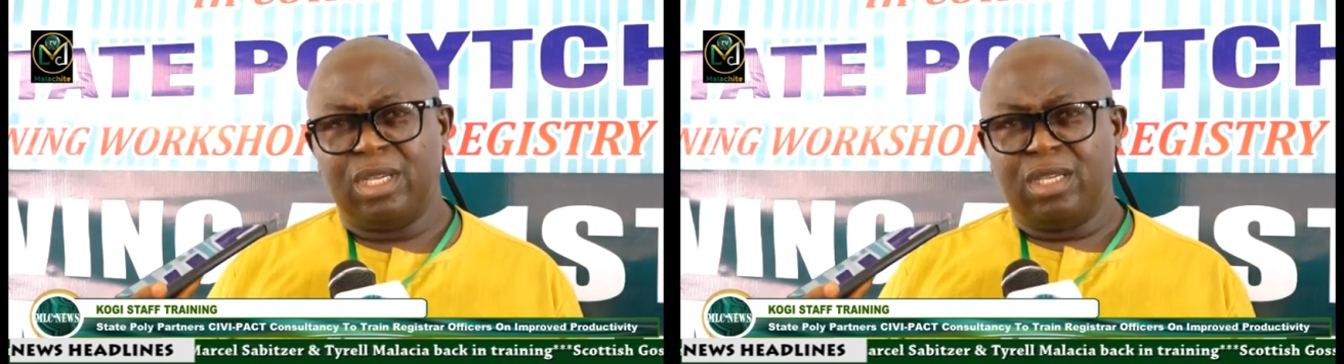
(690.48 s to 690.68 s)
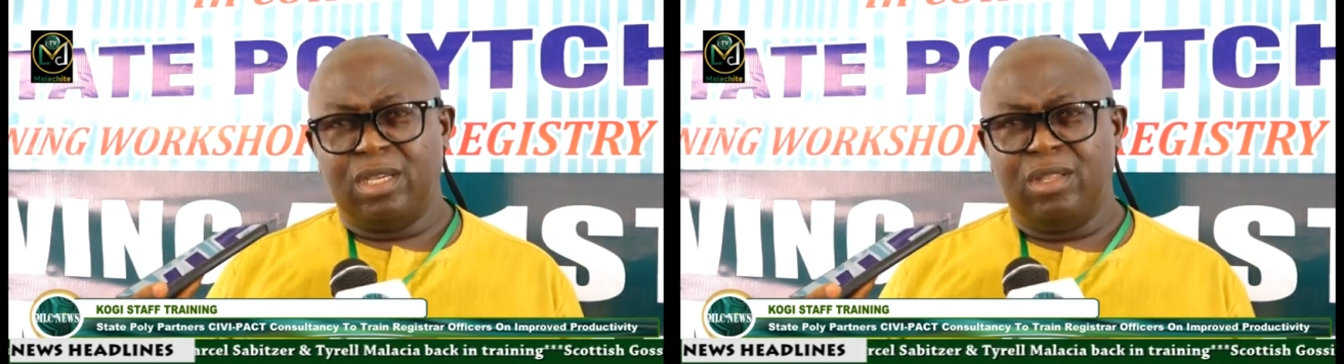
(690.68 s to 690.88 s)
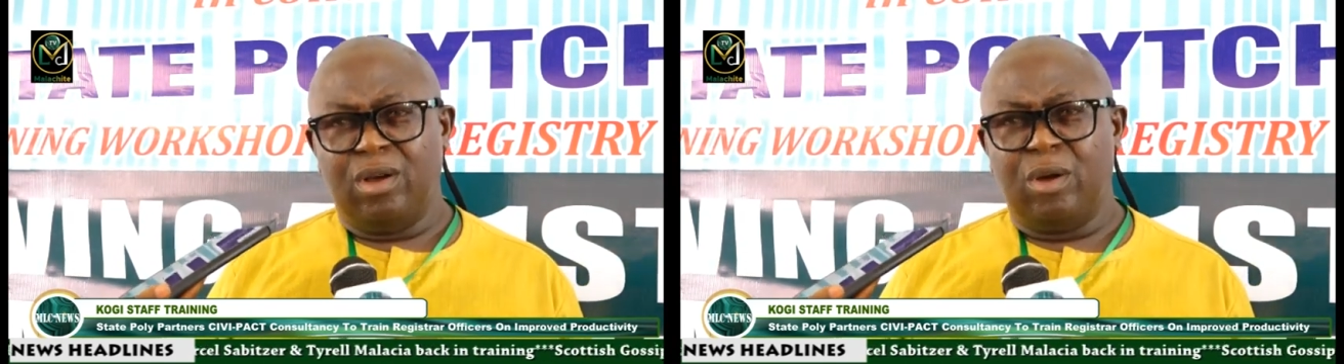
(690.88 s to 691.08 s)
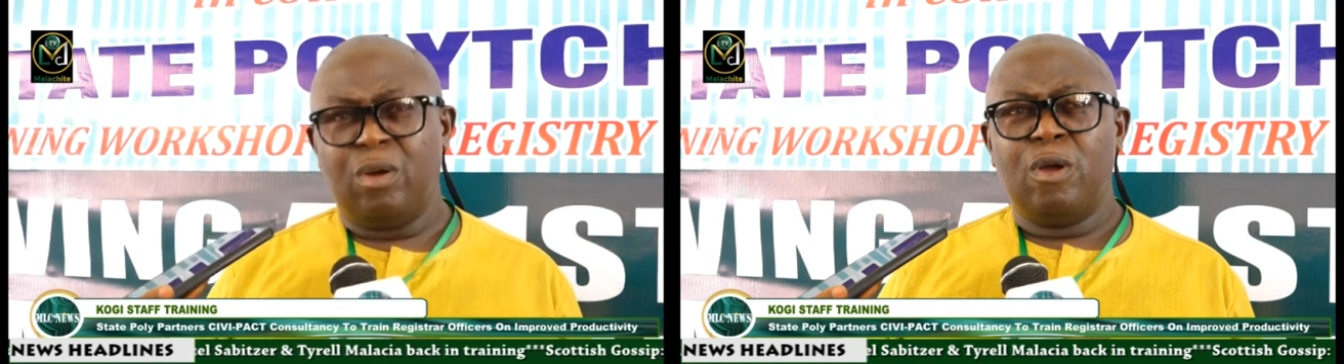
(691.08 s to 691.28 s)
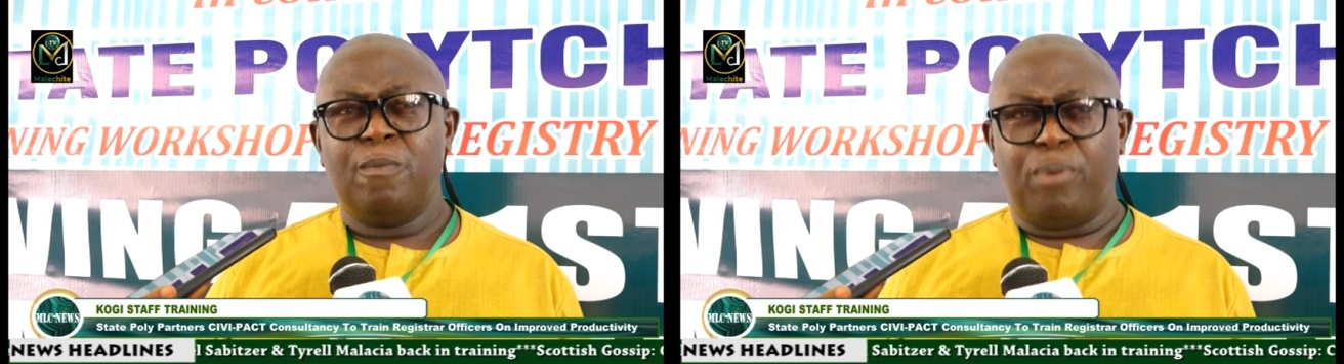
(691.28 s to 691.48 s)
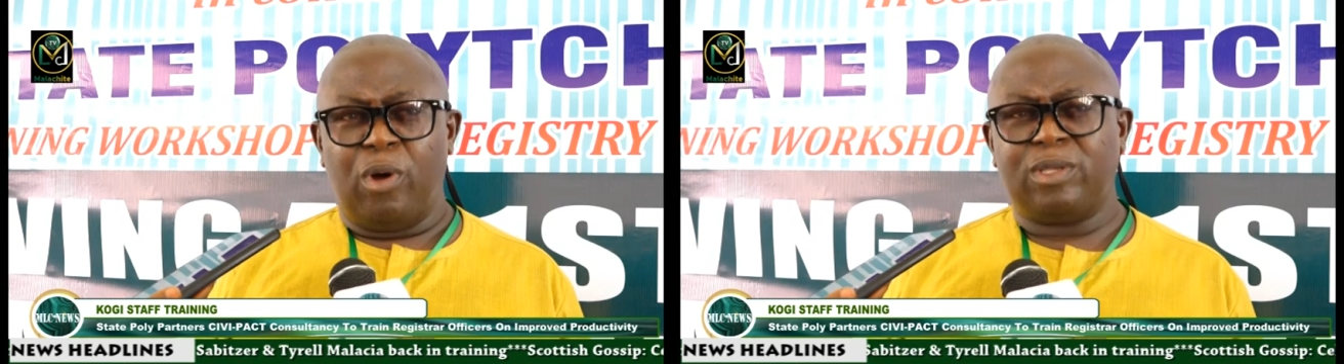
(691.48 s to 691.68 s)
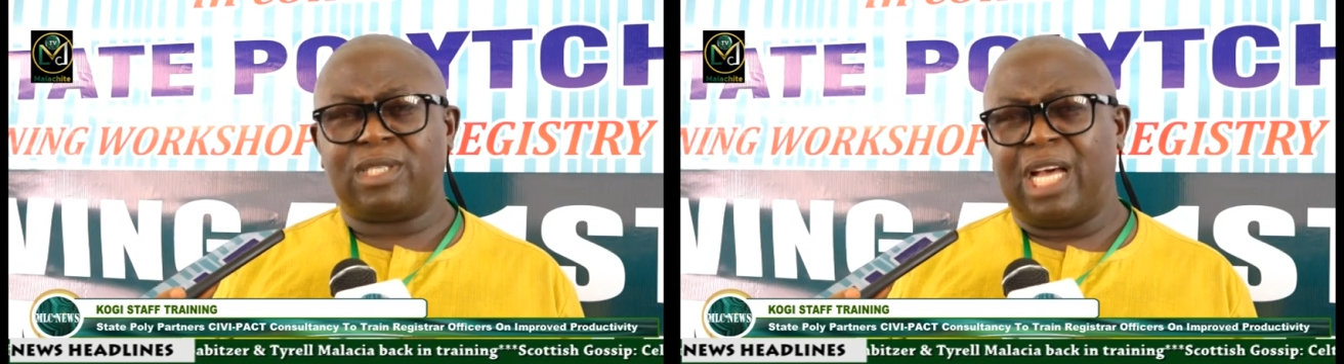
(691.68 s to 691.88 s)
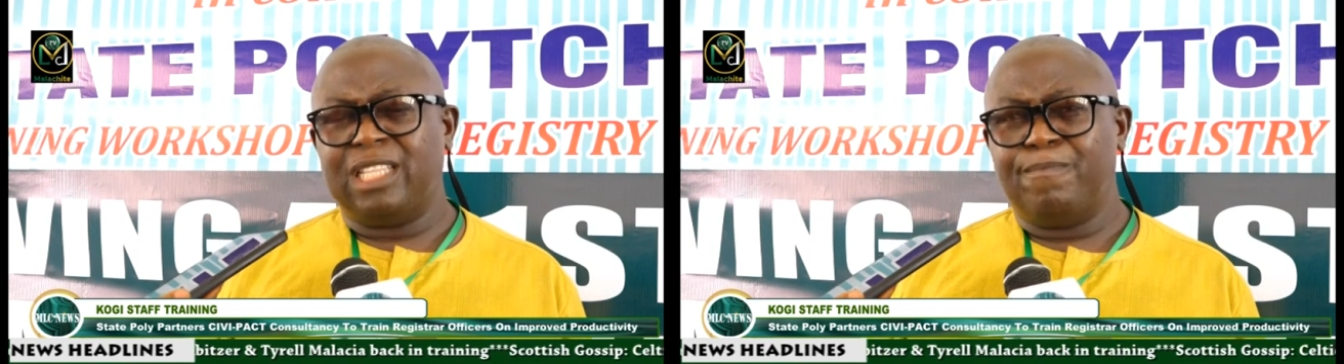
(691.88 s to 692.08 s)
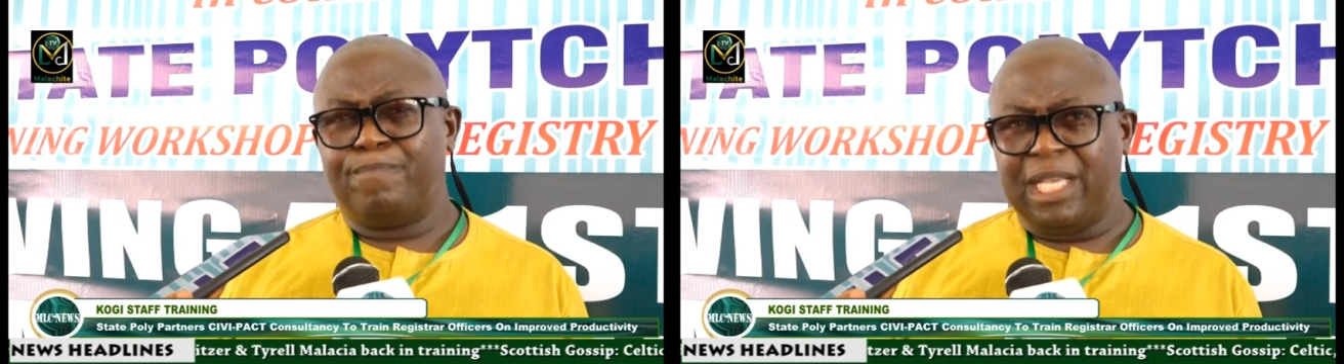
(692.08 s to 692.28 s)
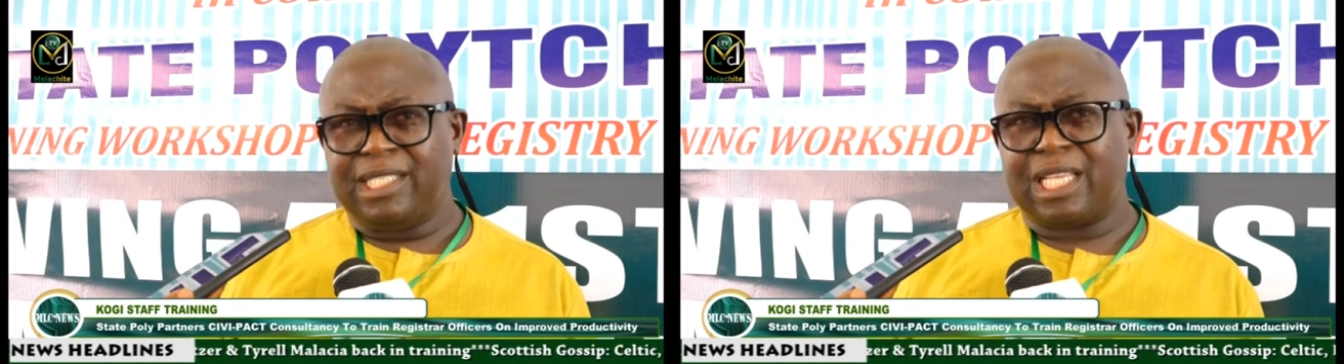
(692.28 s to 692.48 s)
you know, both at the
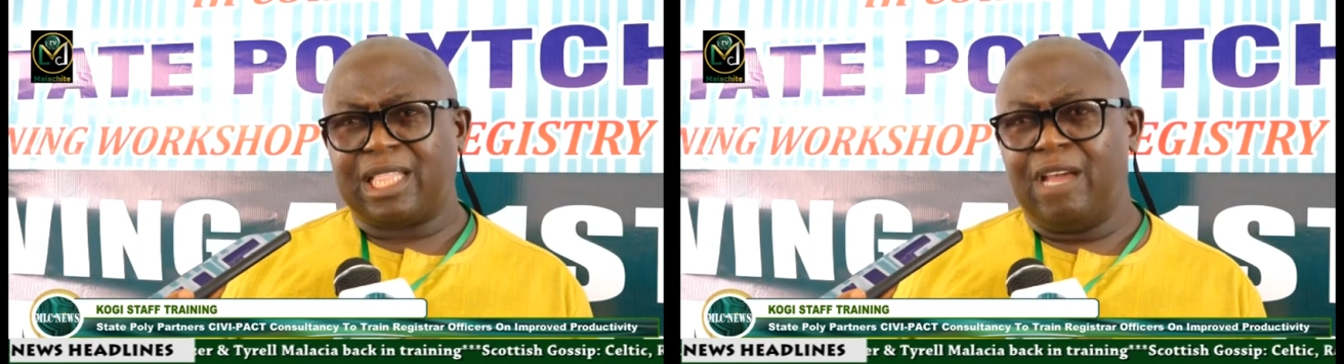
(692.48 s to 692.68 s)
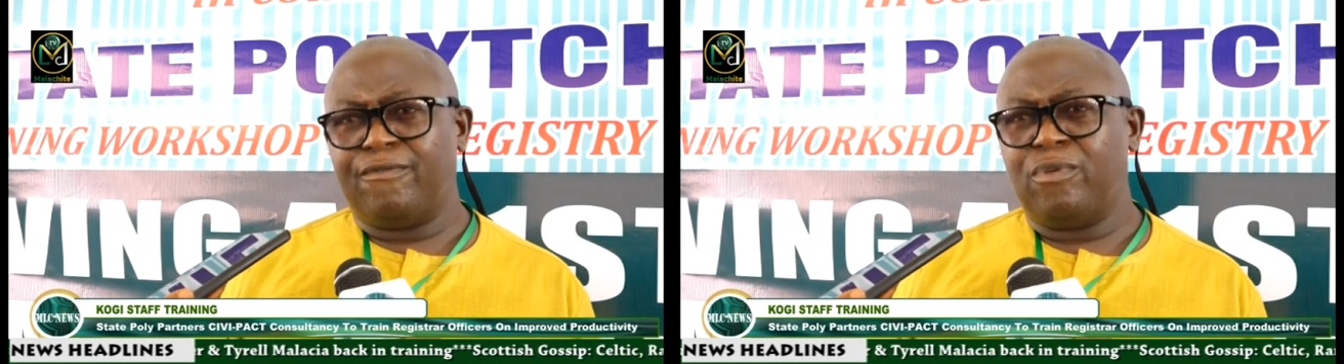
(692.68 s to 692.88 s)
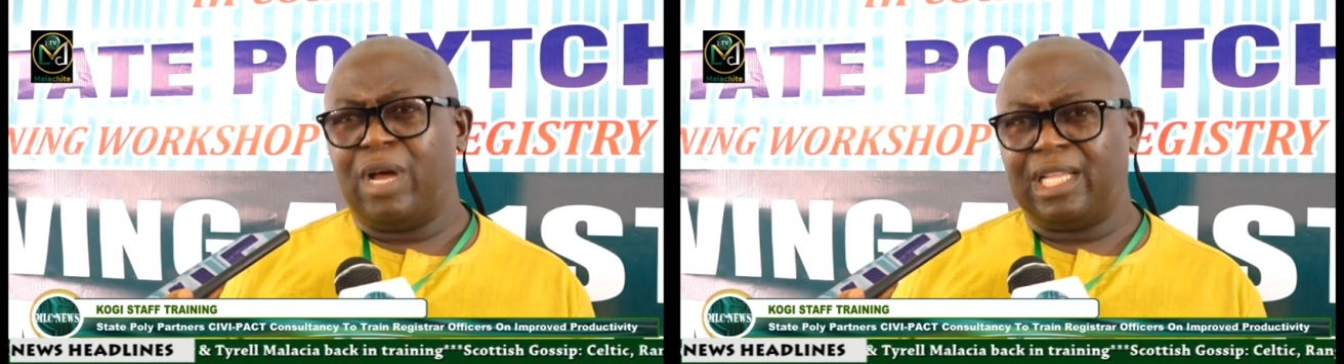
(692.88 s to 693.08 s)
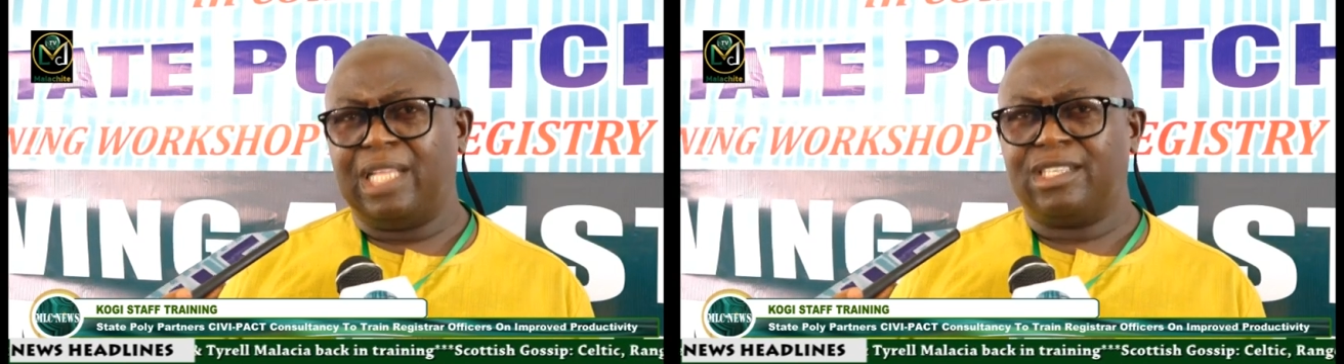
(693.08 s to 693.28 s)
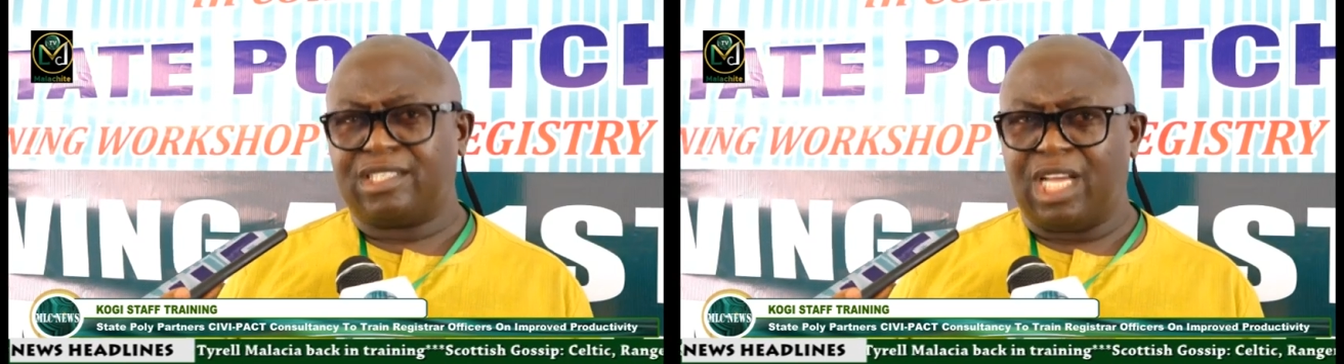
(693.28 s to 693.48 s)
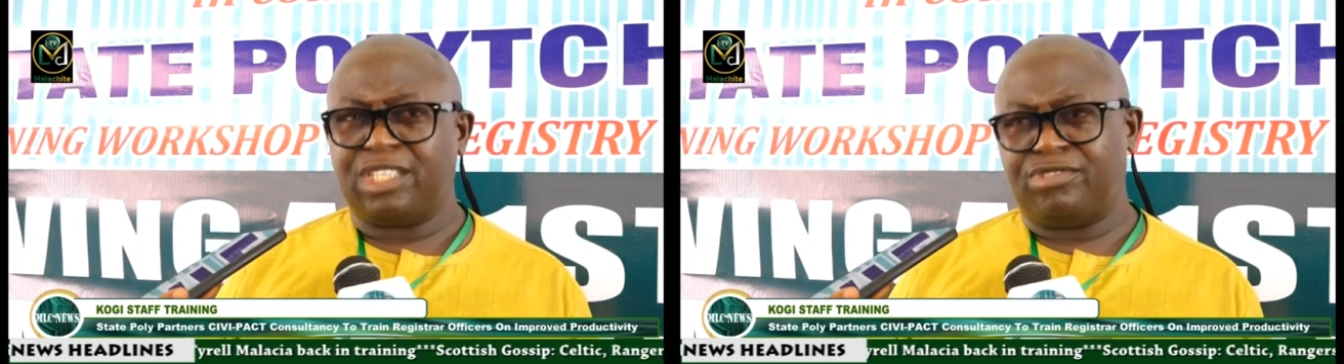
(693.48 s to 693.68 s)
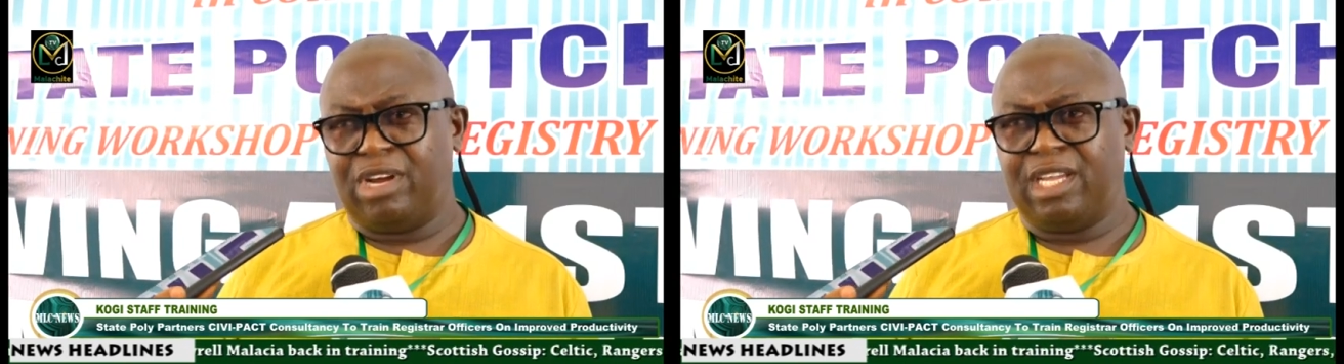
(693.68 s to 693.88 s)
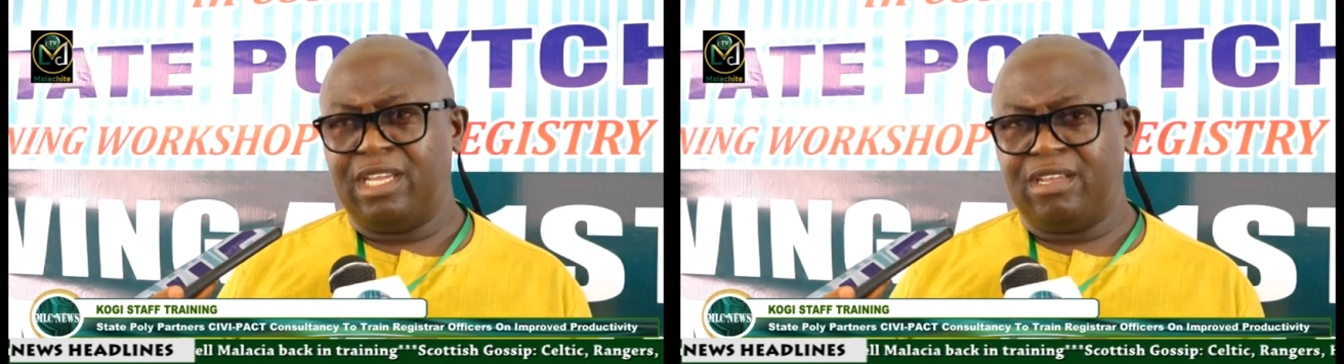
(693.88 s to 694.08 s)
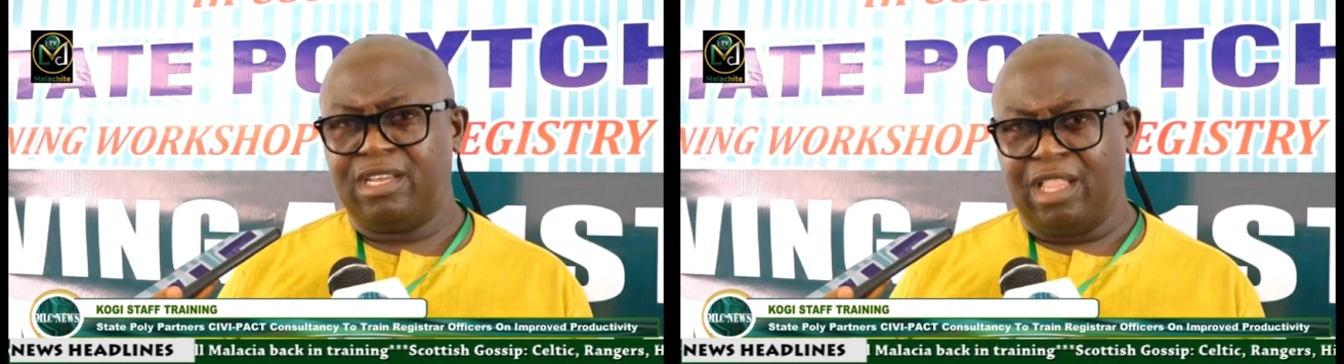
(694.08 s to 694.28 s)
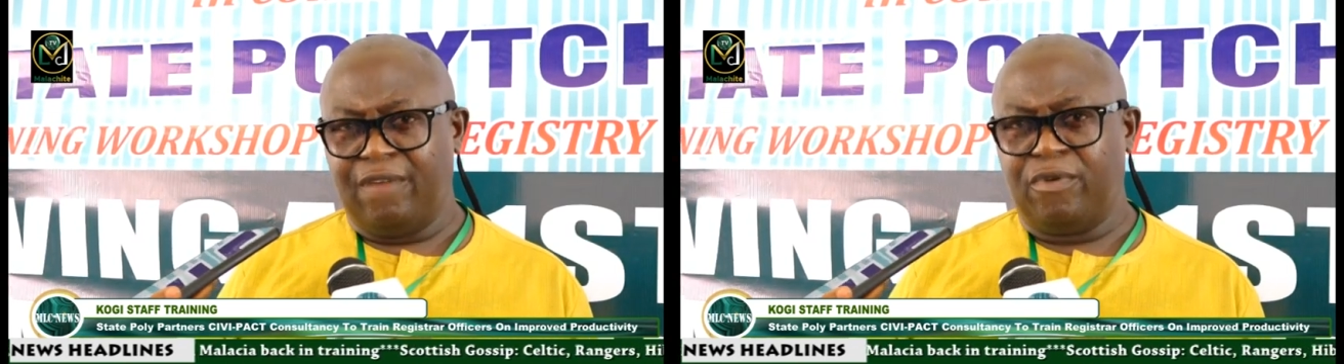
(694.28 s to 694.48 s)
basic level and at the tertiary
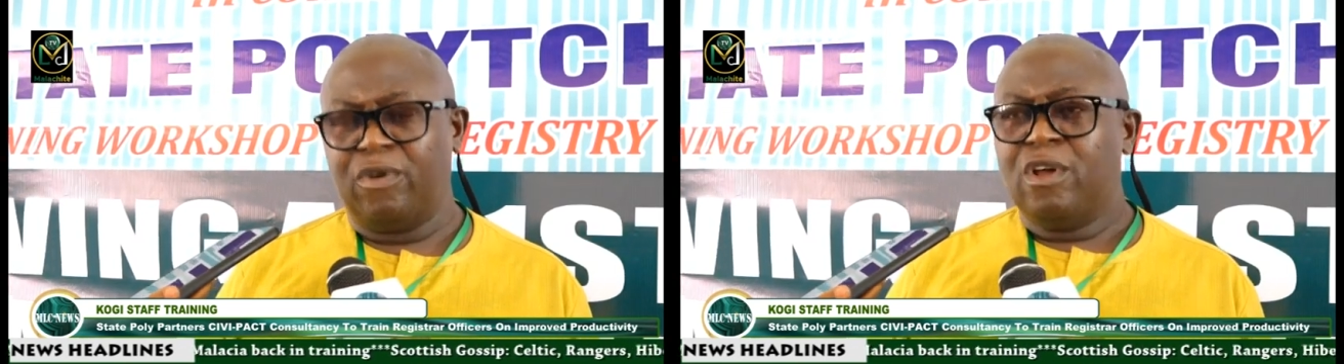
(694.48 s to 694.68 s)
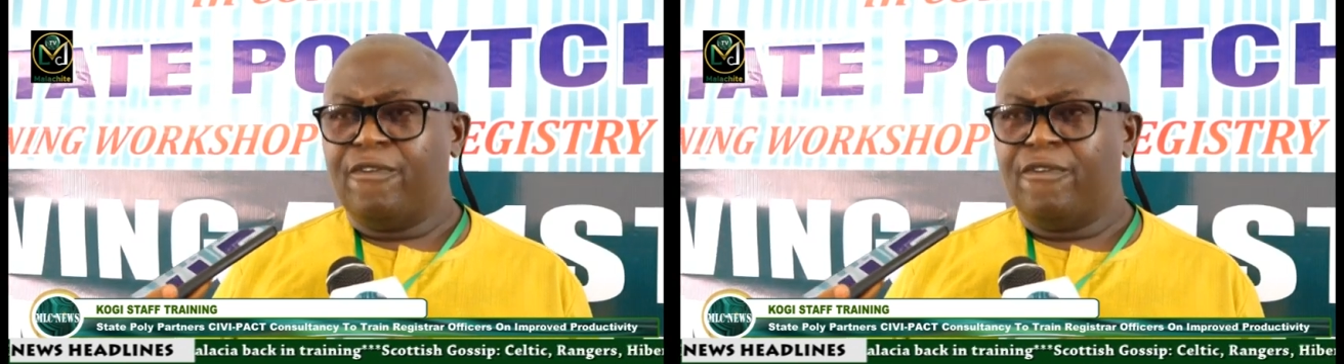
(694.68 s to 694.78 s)
level.